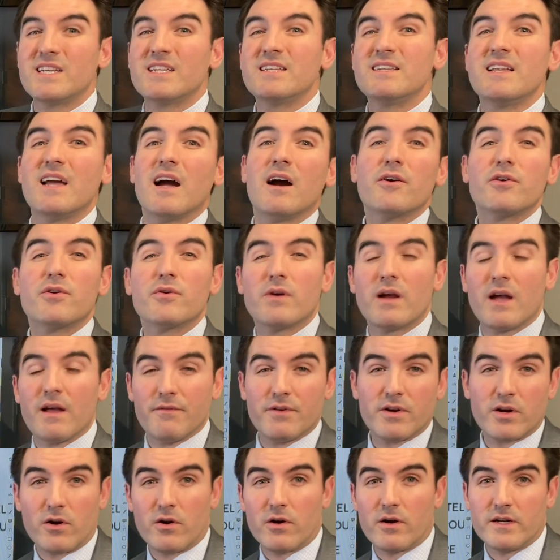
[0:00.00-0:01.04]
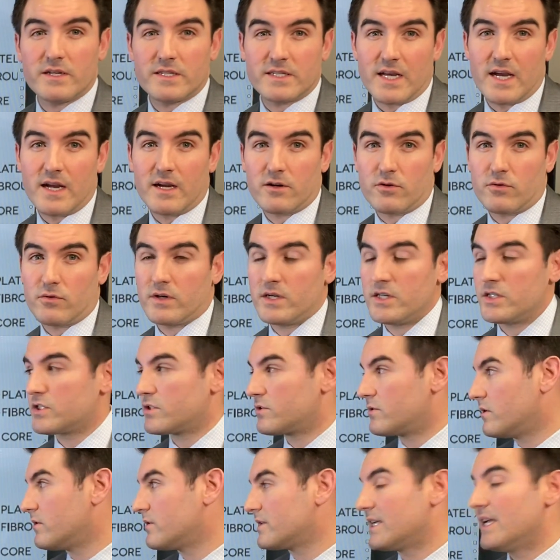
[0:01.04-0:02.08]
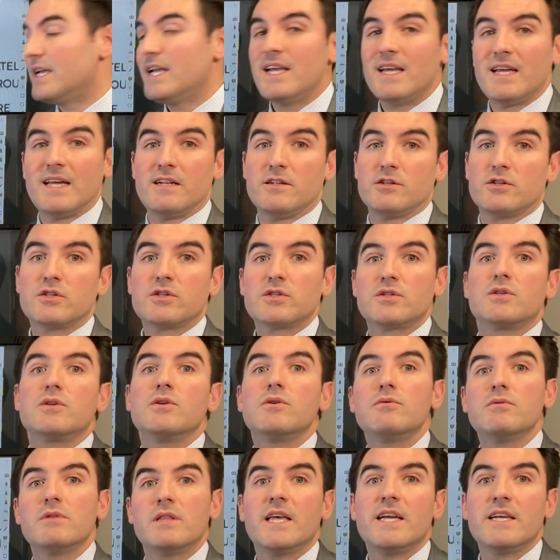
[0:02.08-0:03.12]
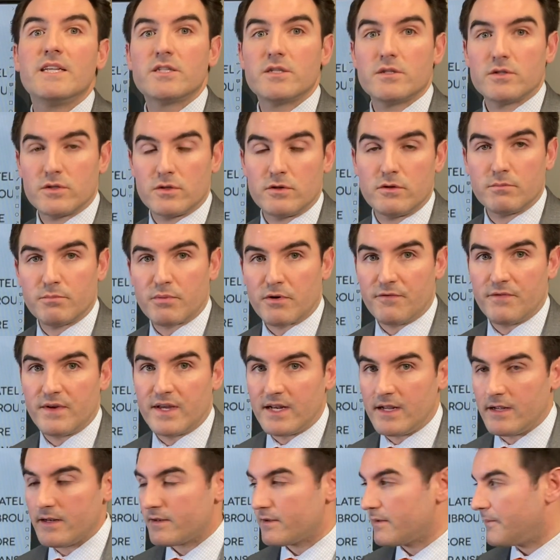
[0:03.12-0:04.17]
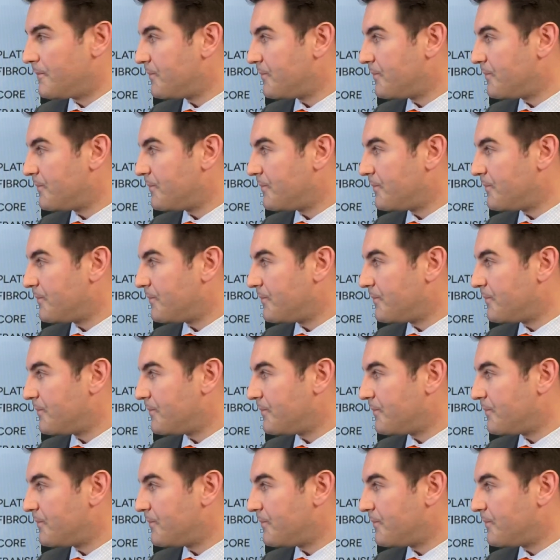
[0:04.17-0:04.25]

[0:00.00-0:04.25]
Now you're having a heart attack or a stroke, and it's too late to prevent it.